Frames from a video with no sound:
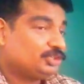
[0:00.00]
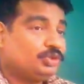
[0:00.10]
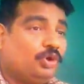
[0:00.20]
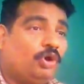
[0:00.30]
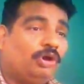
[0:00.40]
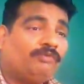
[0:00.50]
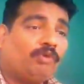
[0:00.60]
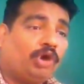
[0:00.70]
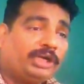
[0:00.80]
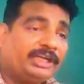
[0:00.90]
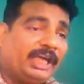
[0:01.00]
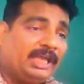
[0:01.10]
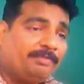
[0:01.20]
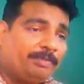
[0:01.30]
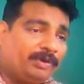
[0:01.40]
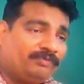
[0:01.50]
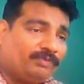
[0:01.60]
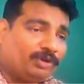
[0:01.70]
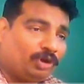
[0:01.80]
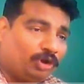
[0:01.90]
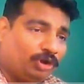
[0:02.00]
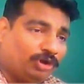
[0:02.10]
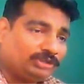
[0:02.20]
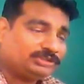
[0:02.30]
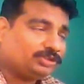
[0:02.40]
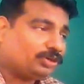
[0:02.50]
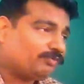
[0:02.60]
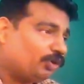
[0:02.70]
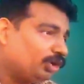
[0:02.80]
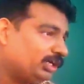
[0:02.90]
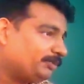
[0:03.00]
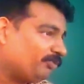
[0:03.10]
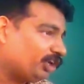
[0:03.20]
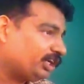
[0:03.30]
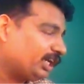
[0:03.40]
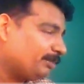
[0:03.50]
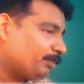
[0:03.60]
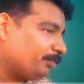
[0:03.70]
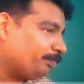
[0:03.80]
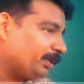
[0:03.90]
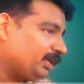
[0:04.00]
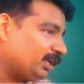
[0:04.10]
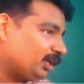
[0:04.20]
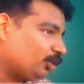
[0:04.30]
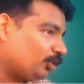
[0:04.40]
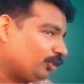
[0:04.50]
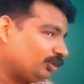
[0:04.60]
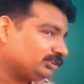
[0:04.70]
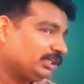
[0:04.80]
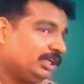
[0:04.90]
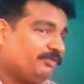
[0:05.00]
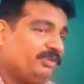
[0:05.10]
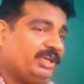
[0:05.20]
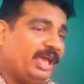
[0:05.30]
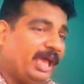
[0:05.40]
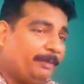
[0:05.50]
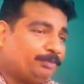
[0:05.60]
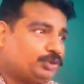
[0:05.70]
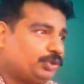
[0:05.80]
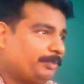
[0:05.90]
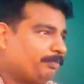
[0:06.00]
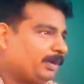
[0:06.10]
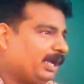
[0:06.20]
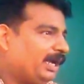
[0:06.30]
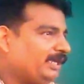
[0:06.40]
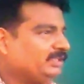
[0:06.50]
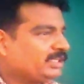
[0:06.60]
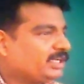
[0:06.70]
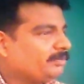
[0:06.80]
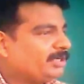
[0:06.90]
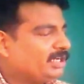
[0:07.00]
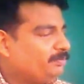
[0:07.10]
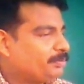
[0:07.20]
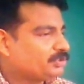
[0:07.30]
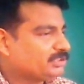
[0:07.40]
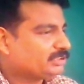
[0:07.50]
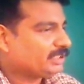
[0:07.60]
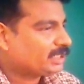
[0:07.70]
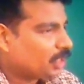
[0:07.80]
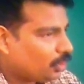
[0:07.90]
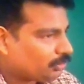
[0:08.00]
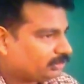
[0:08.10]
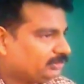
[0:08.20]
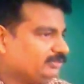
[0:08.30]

So on what type of laws or what type of penal laws we have to apply the Criminal Procedure Code?